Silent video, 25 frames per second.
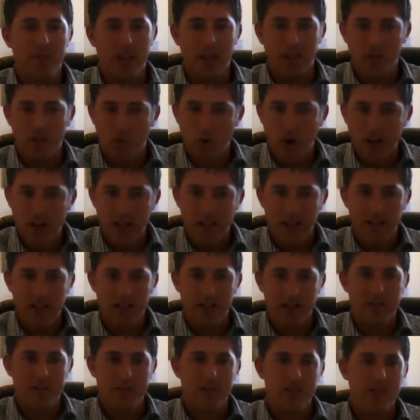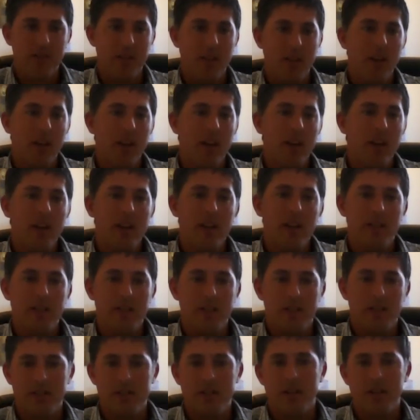ingredients,
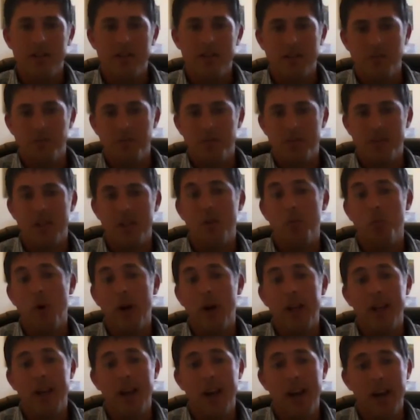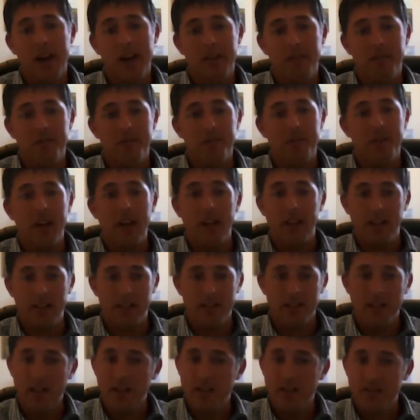it's the systems that we have and the
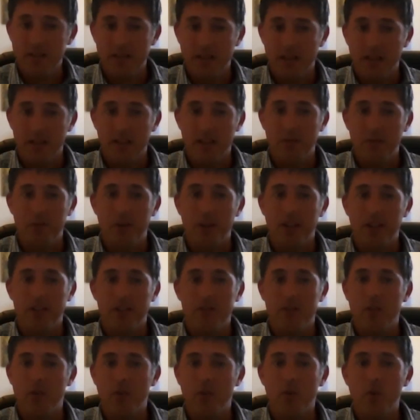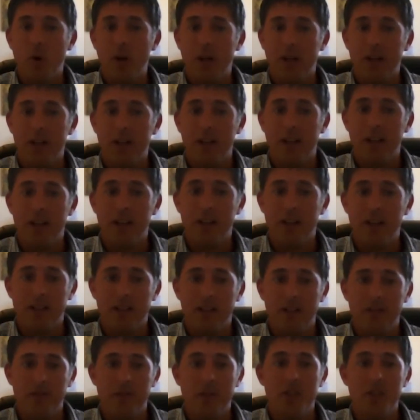testing that we can do quickly
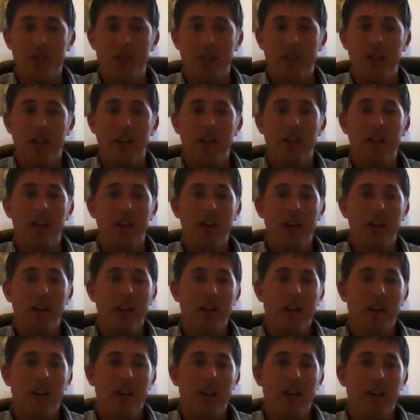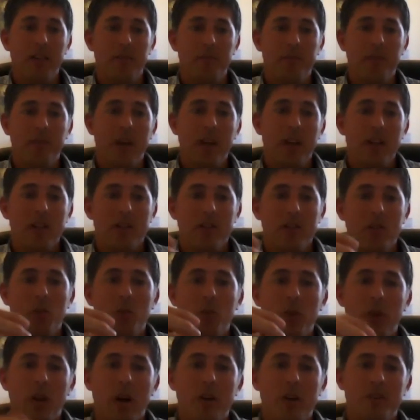and efficiently. So
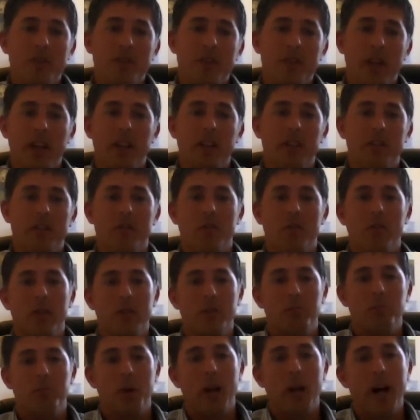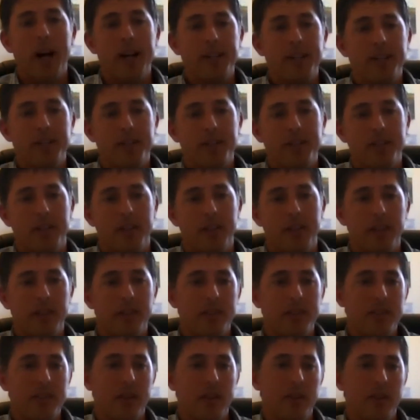all those things are in place,
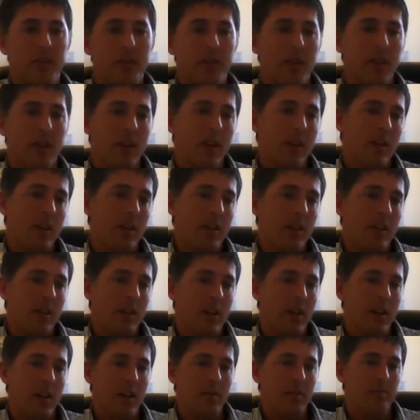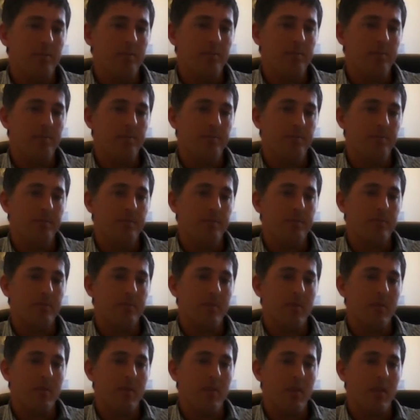and so
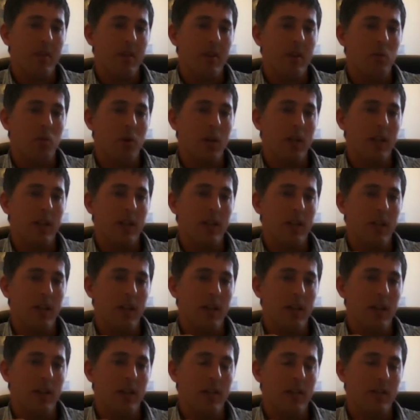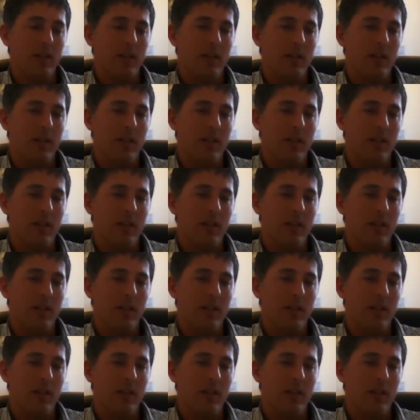one of the